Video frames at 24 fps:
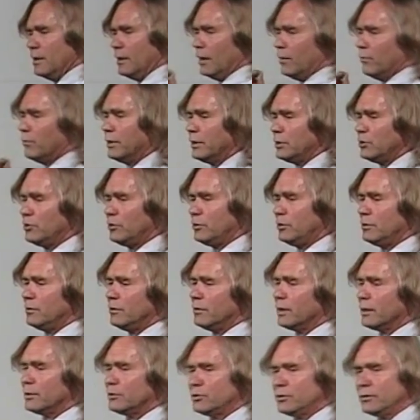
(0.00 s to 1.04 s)
And when you
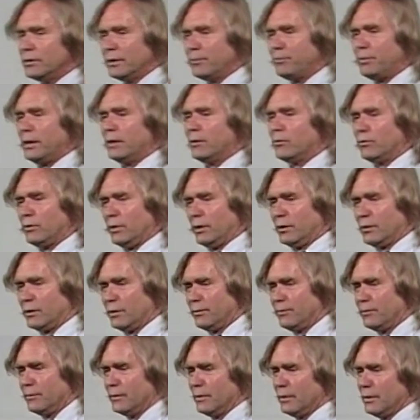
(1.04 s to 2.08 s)
do this, you get better
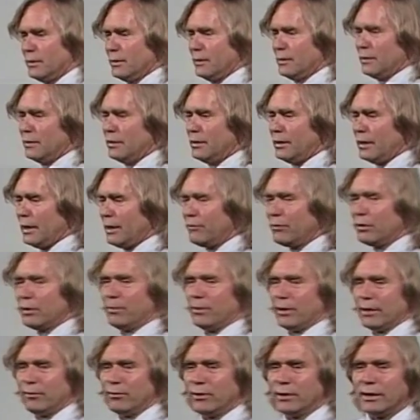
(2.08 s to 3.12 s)
work.
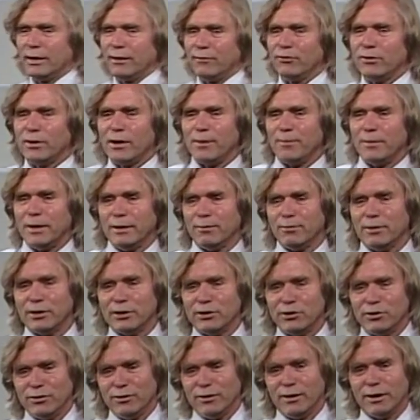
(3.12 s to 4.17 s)
Inevitably, whenever I'm able
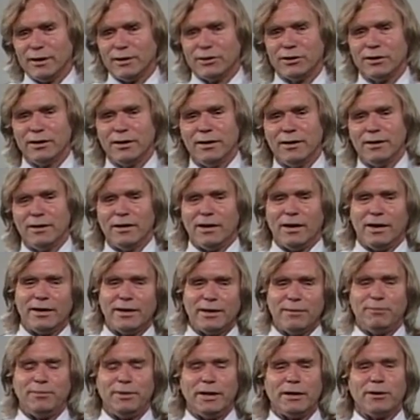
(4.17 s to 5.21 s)
to do this, I
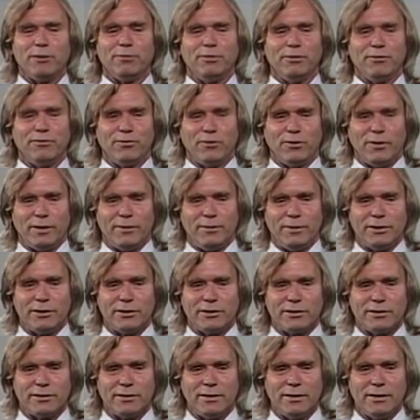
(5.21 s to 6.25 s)
get better
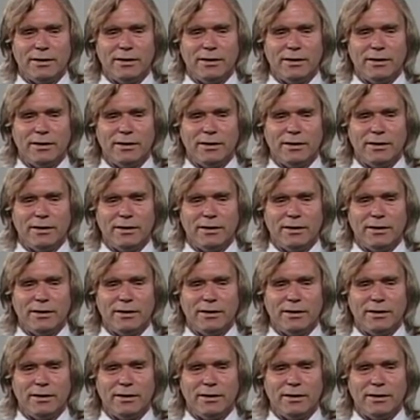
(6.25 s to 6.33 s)
performance.